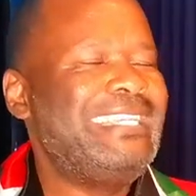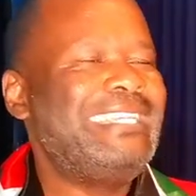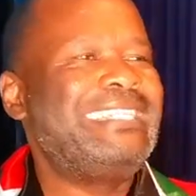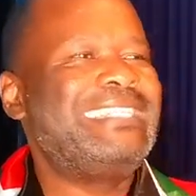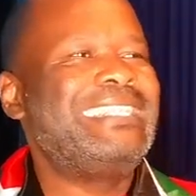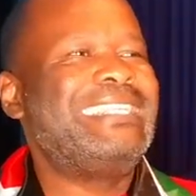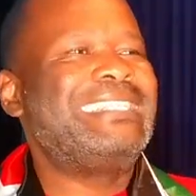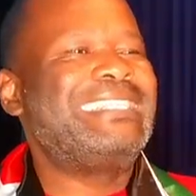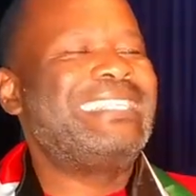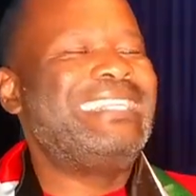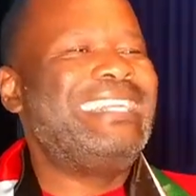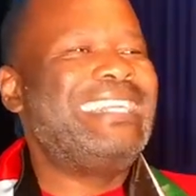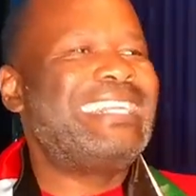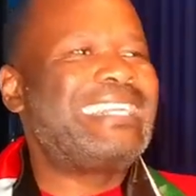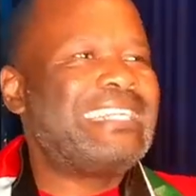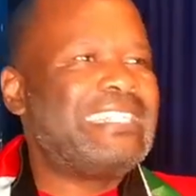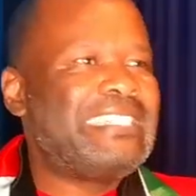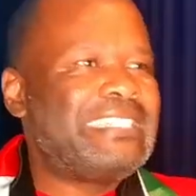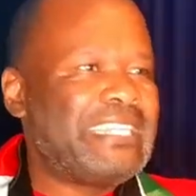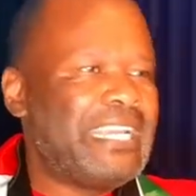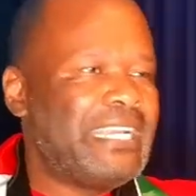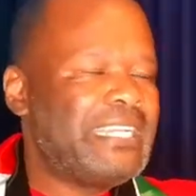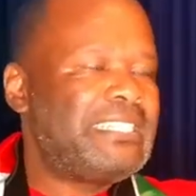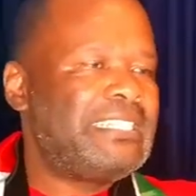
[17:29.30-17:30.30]
it is in
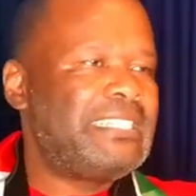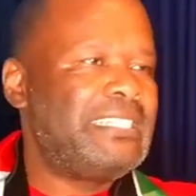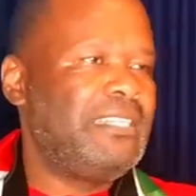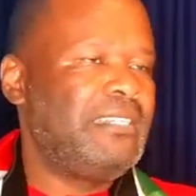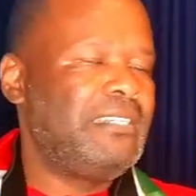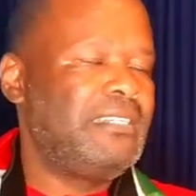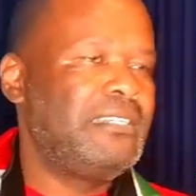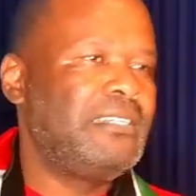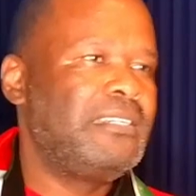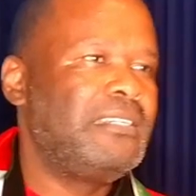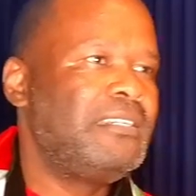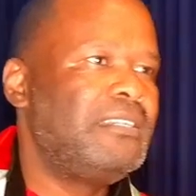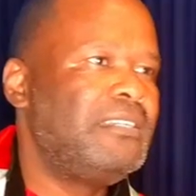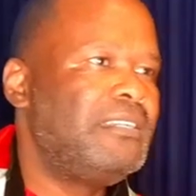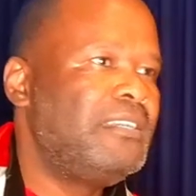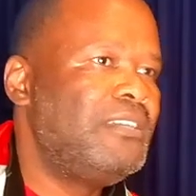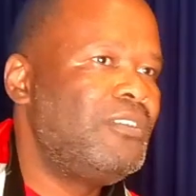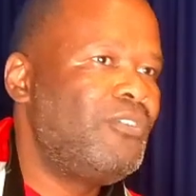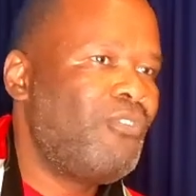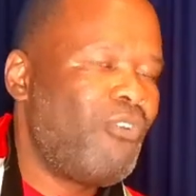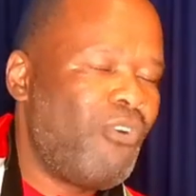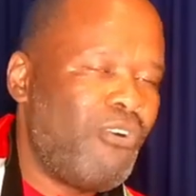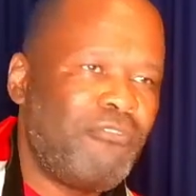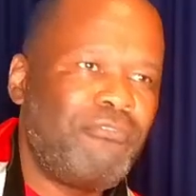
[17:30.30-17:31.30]
rejection
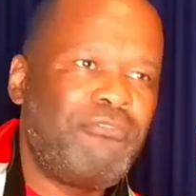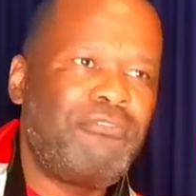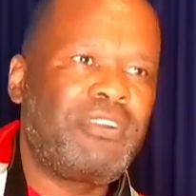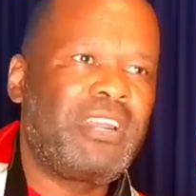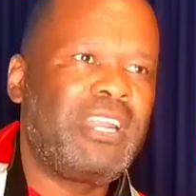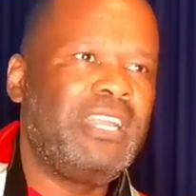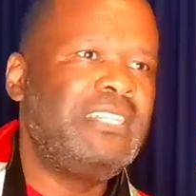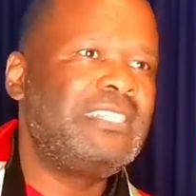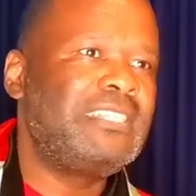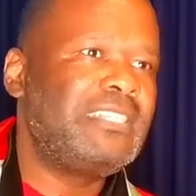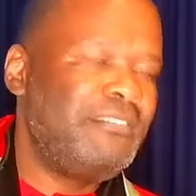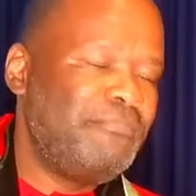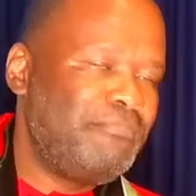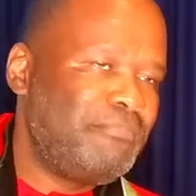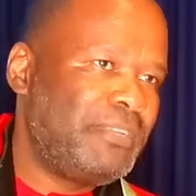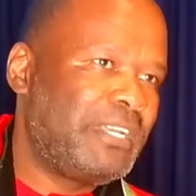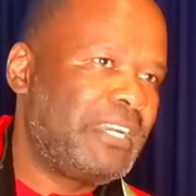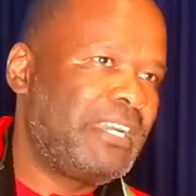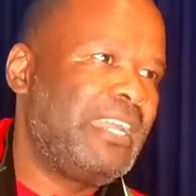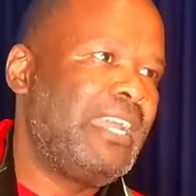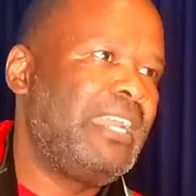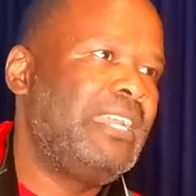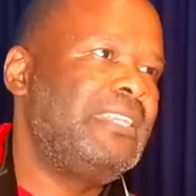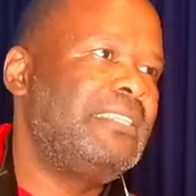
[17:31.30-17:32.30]
of French
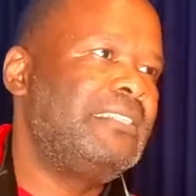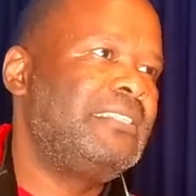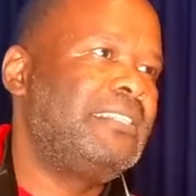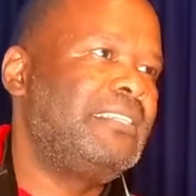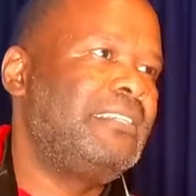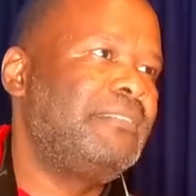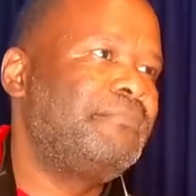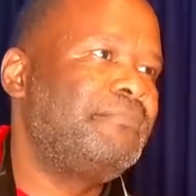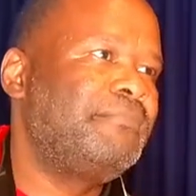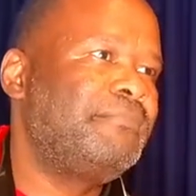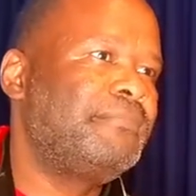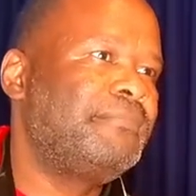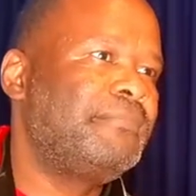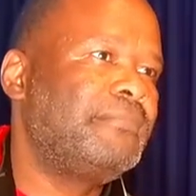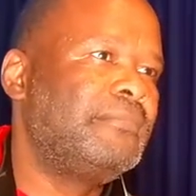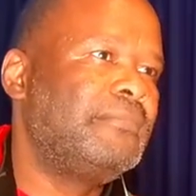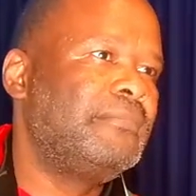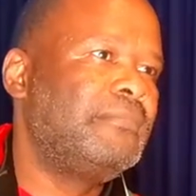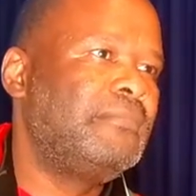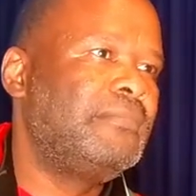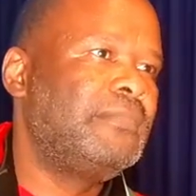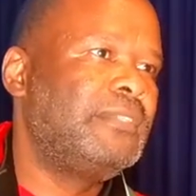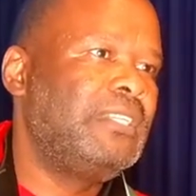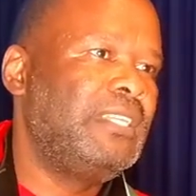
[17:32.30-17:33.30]
imperialism
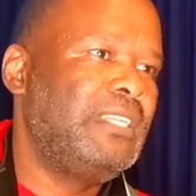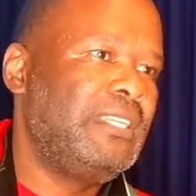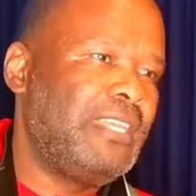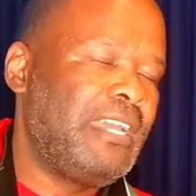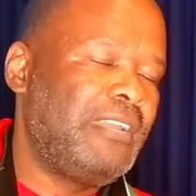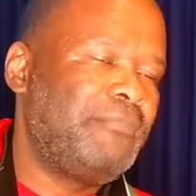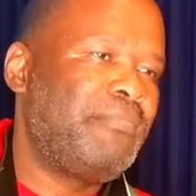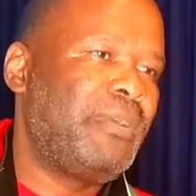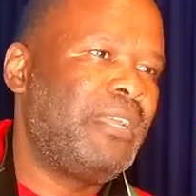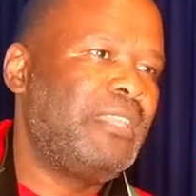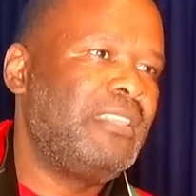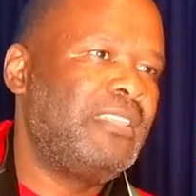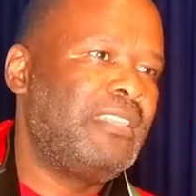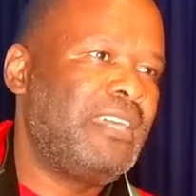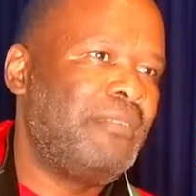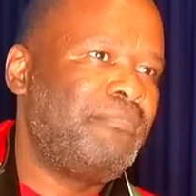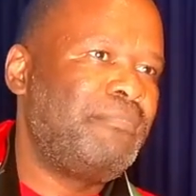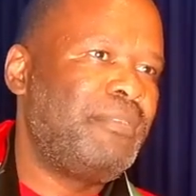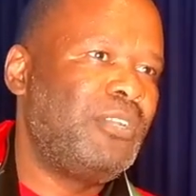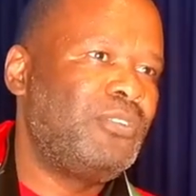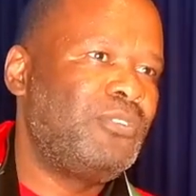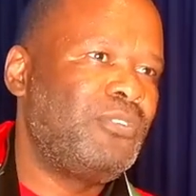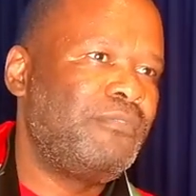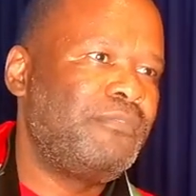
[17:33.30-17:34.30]
in
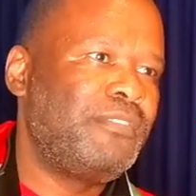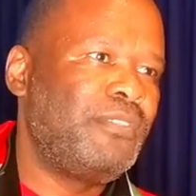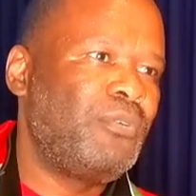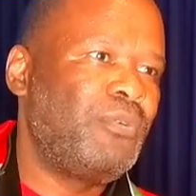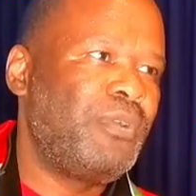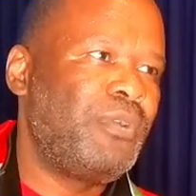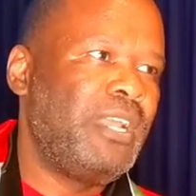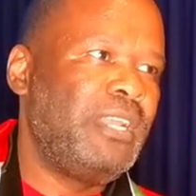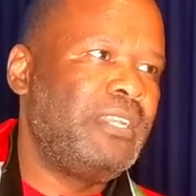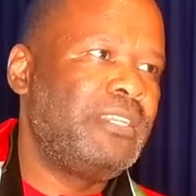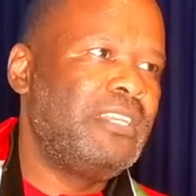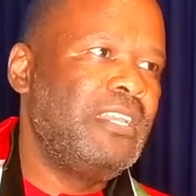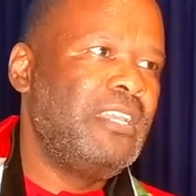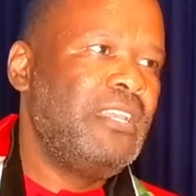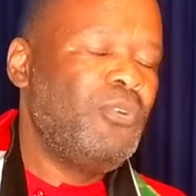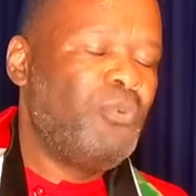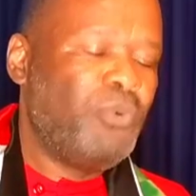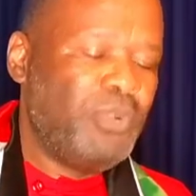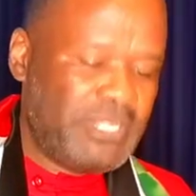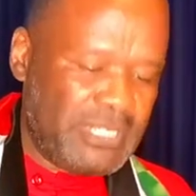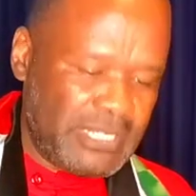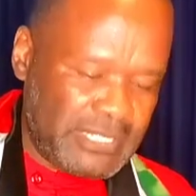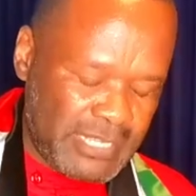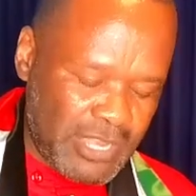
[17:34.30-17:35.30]
that part of the world,
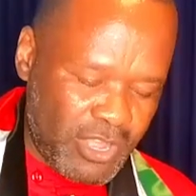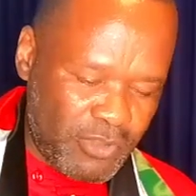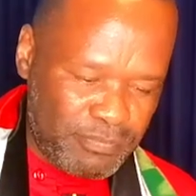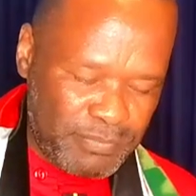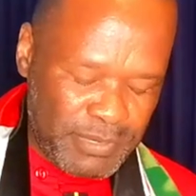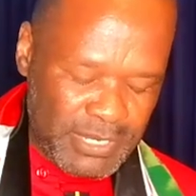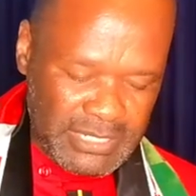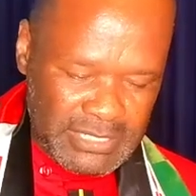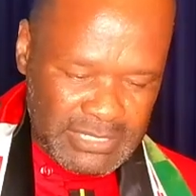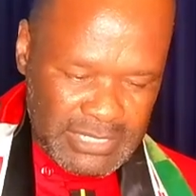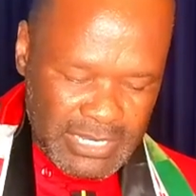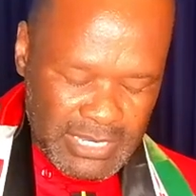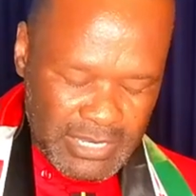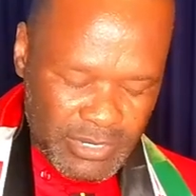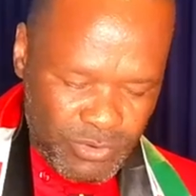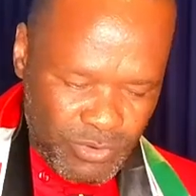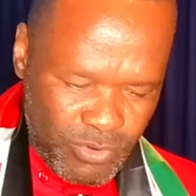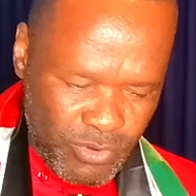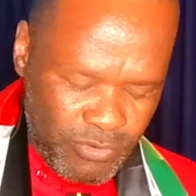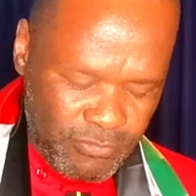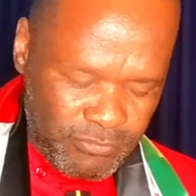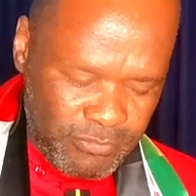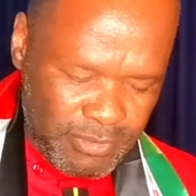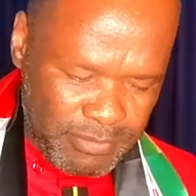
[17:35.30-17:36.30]
which is now being taken
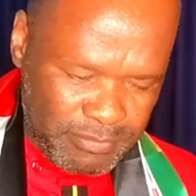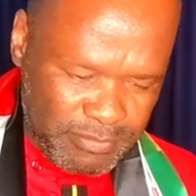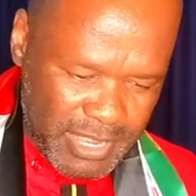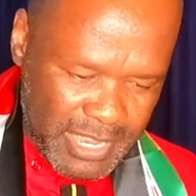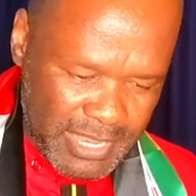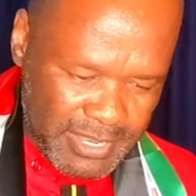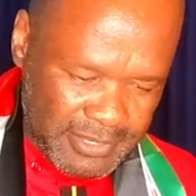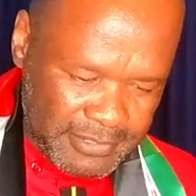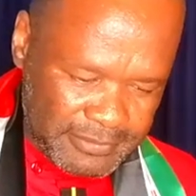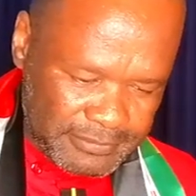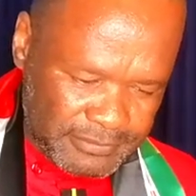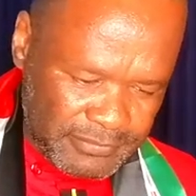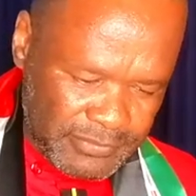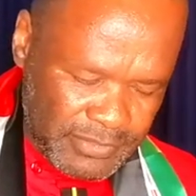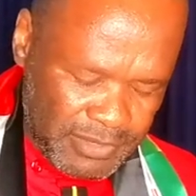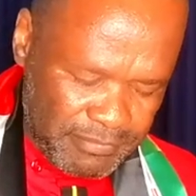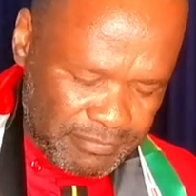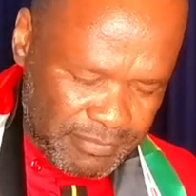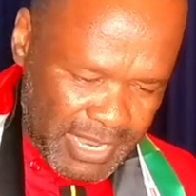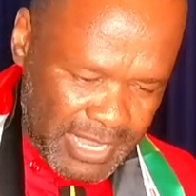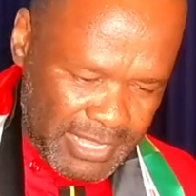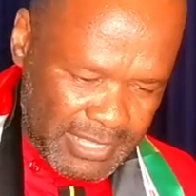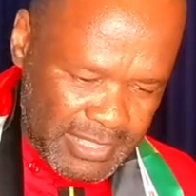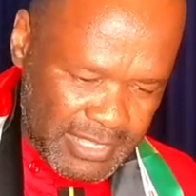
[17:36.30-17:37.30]
over by
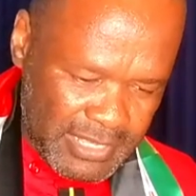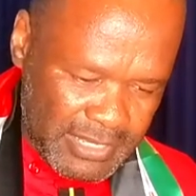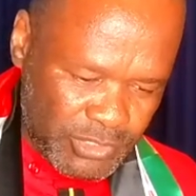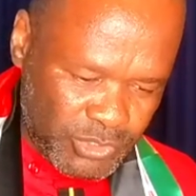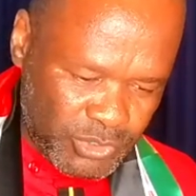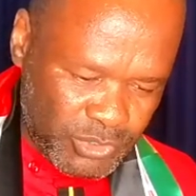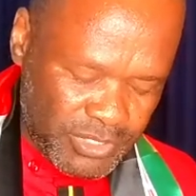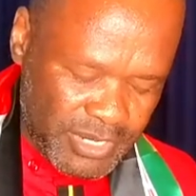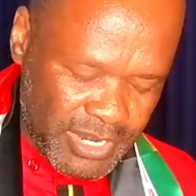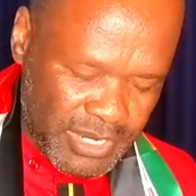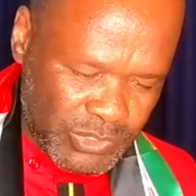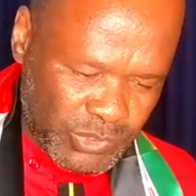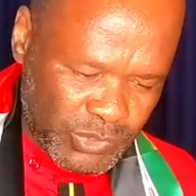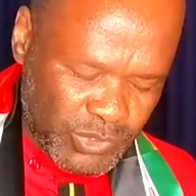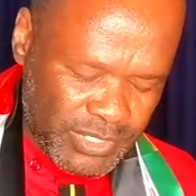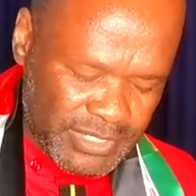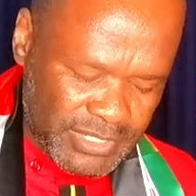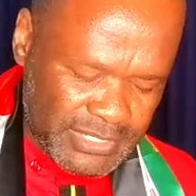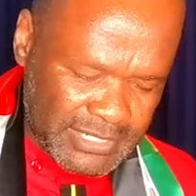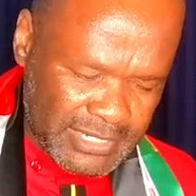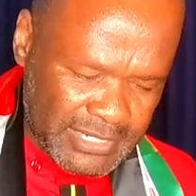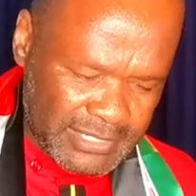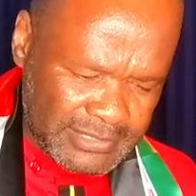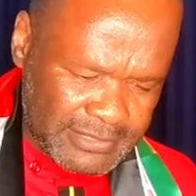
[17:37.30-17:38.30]
the junior
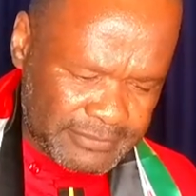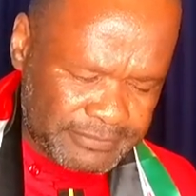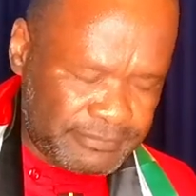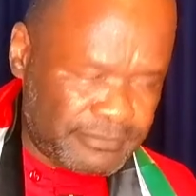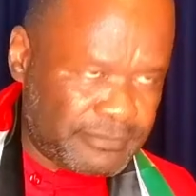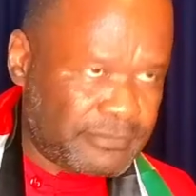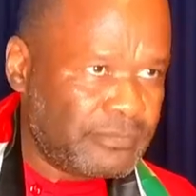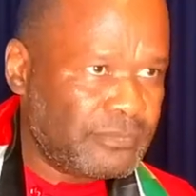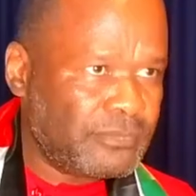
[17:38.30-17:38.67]
soldiers.